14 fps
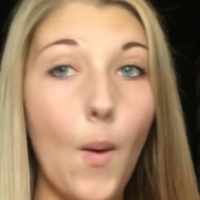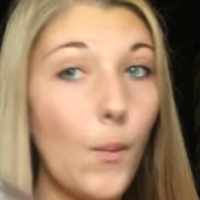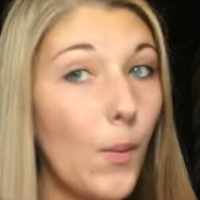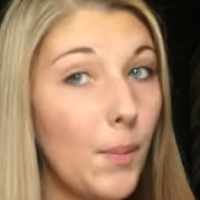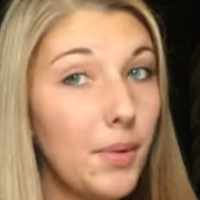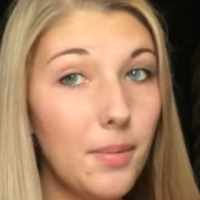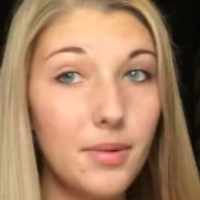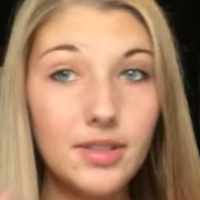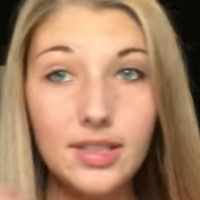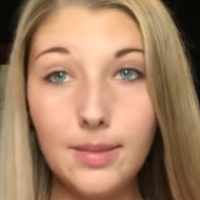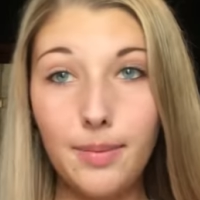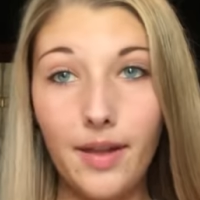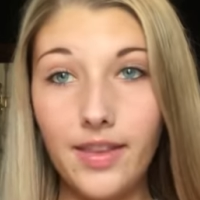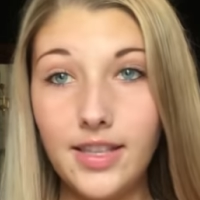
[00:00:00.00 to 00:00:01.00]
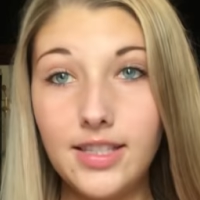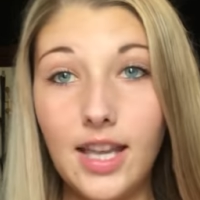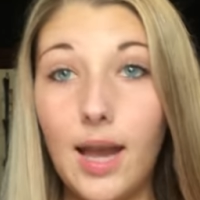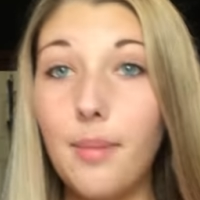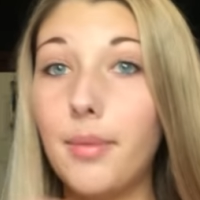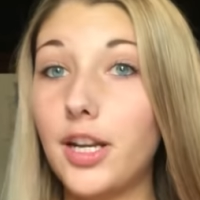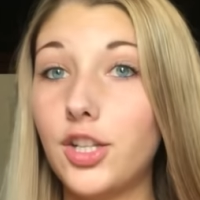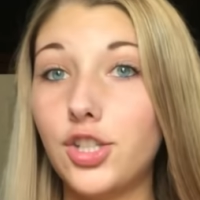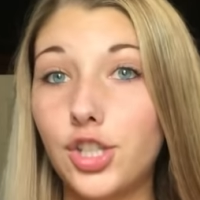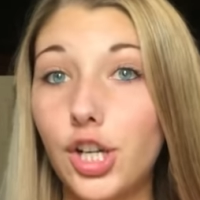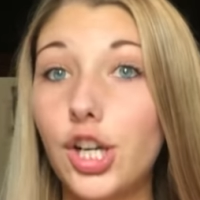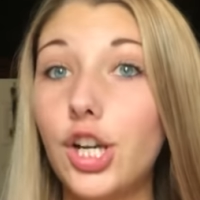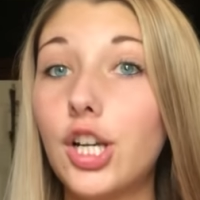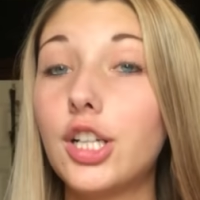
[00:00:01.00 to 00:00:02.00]
won't be able to sleep on this side but it
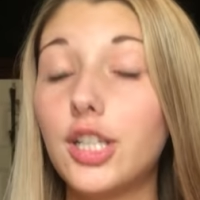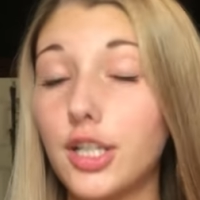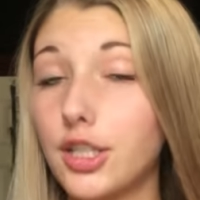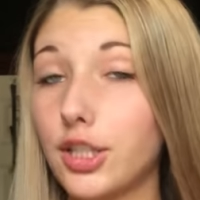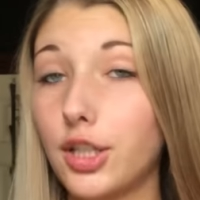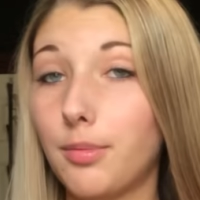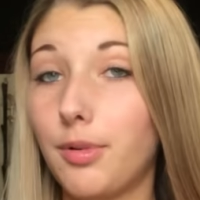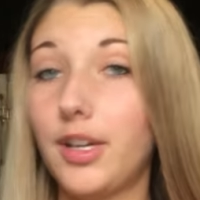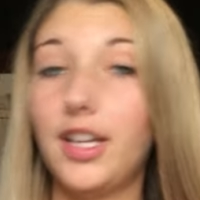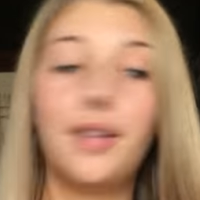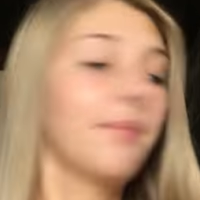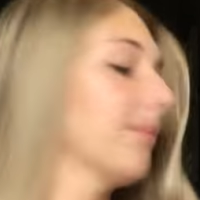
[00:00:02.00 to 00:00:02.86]
sure does look pretty